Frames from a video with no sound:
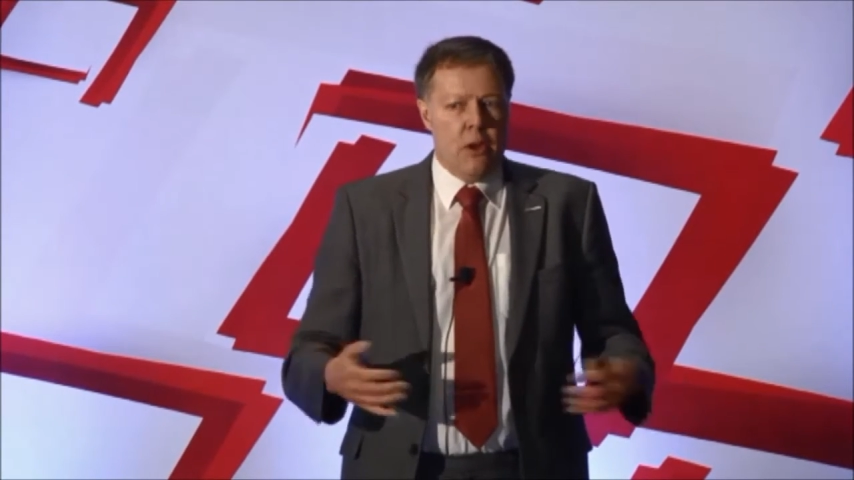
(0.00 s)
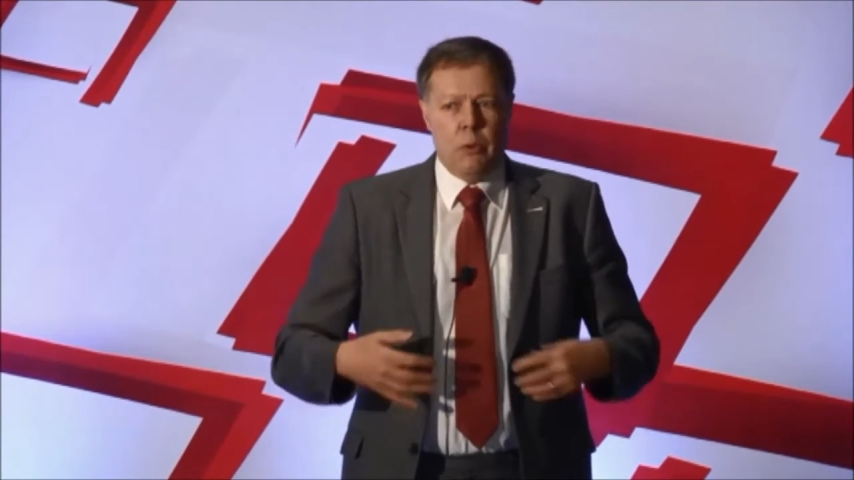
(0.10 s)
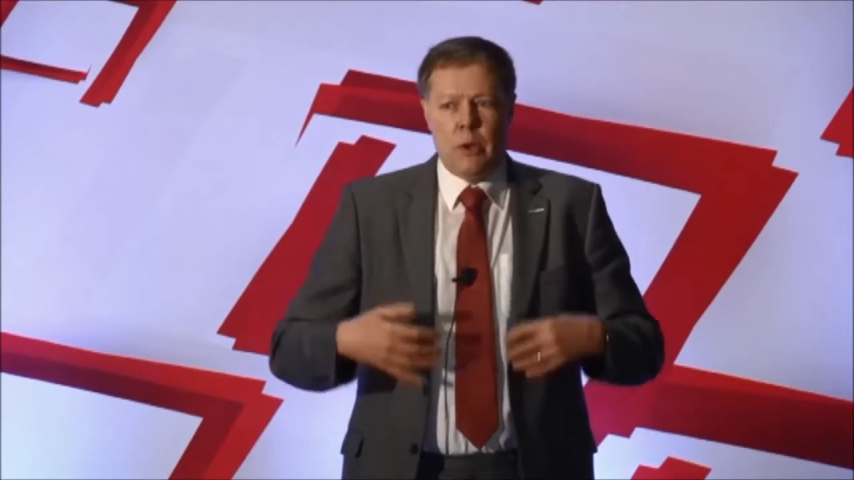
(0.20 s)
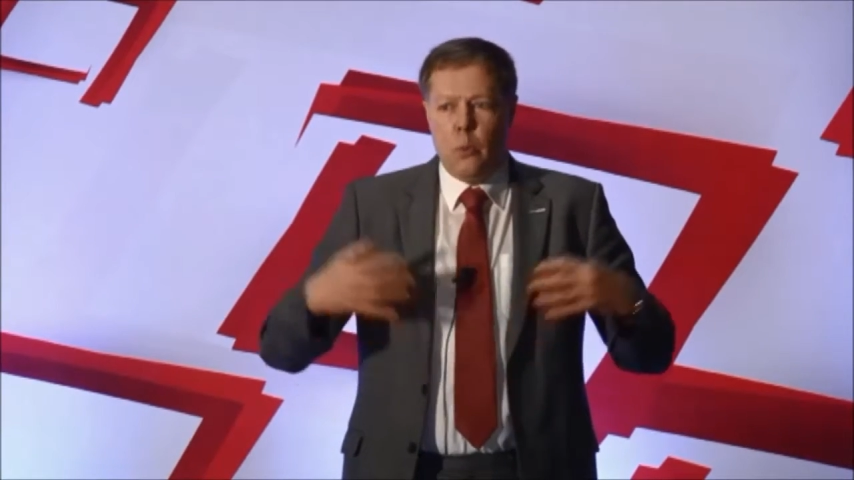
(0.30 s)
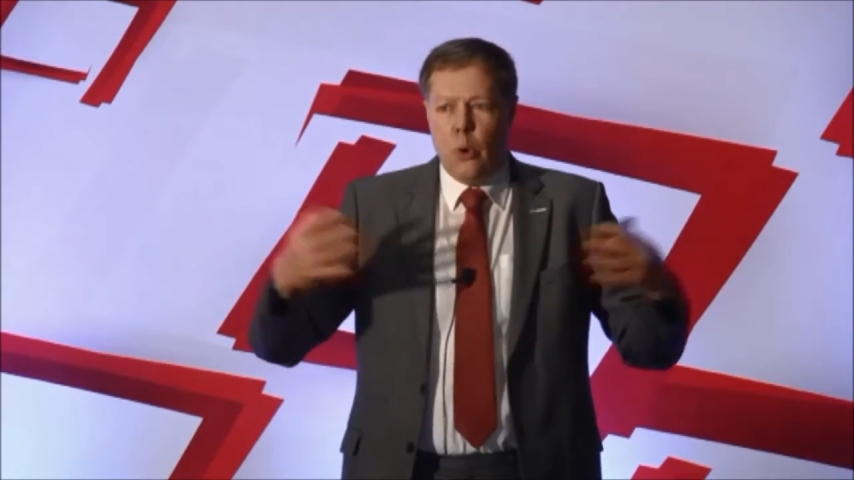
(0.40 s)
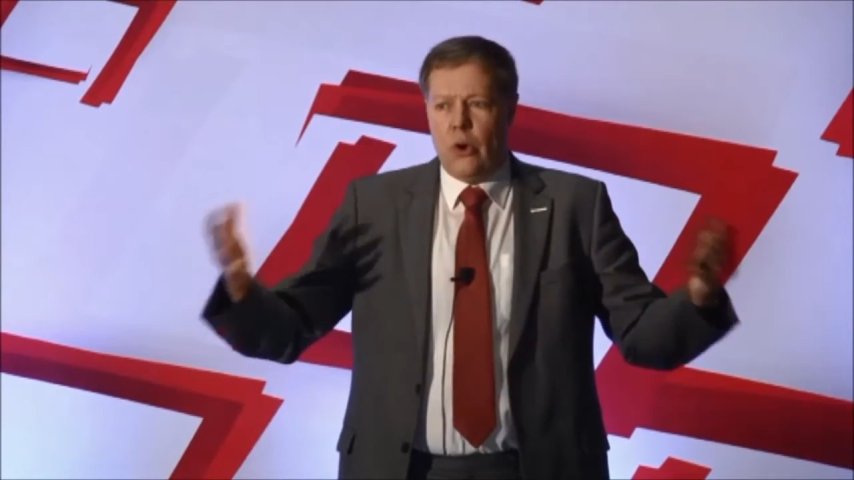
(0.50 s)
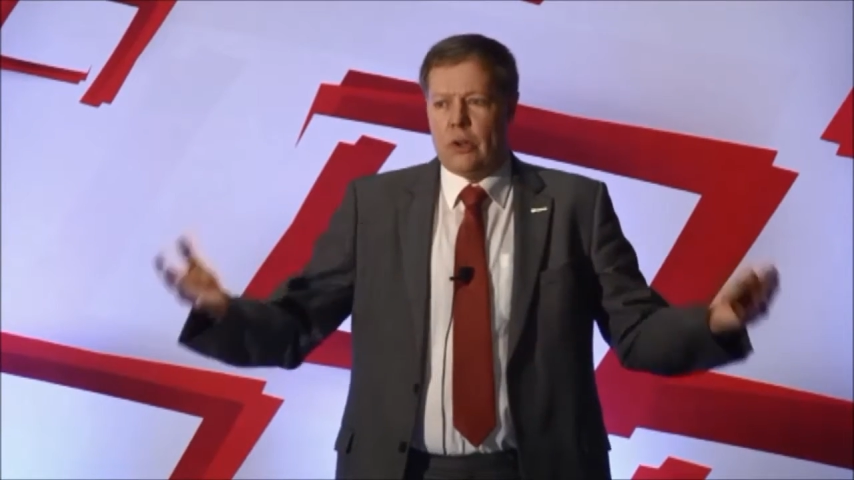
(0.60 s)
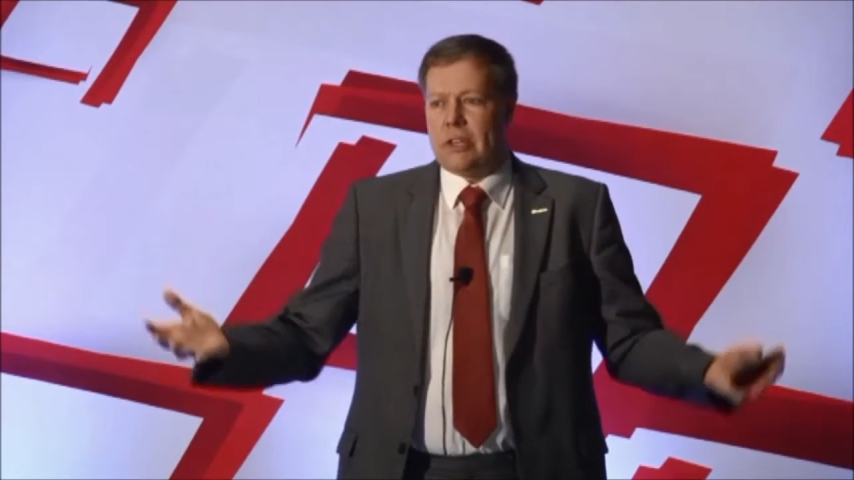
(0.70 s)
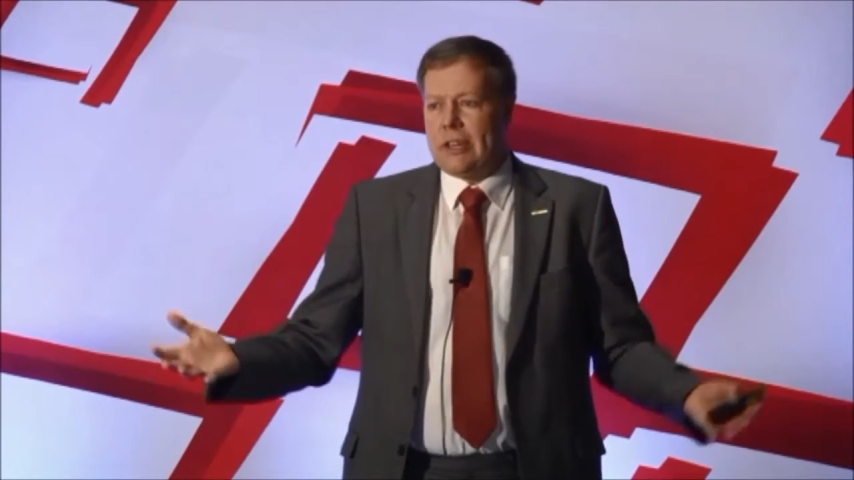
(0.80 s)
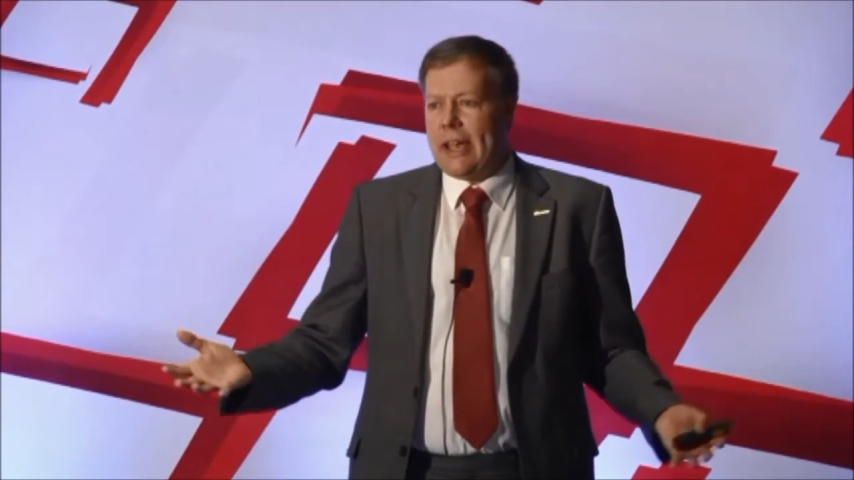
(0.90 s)
We
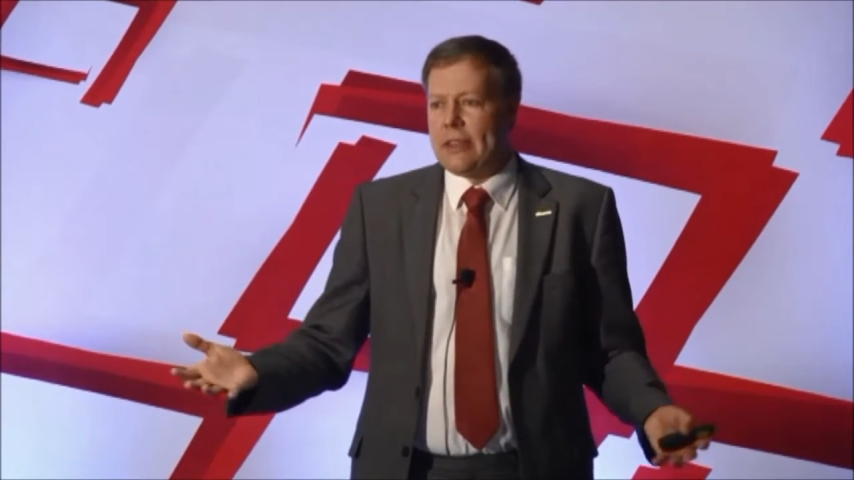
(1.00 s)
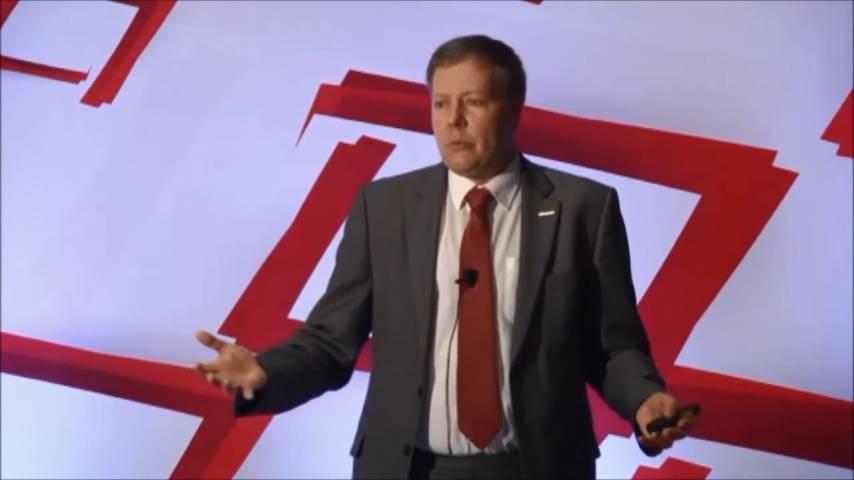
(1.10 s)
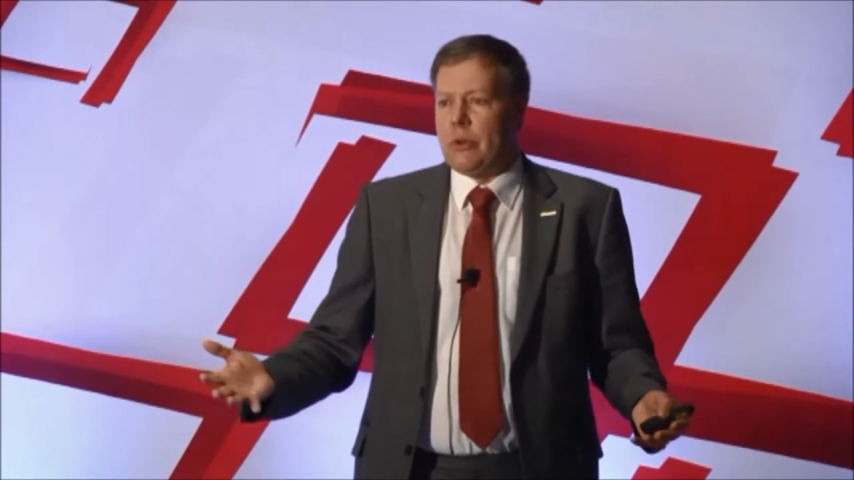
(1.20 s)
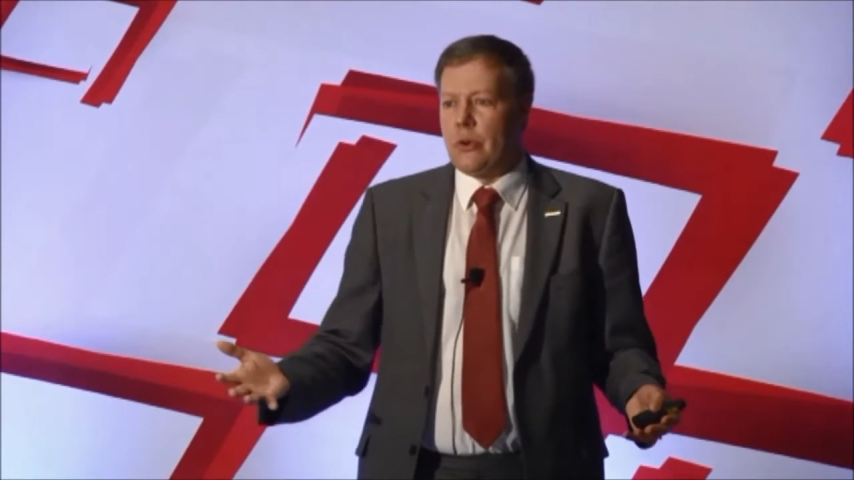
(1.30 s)
work together with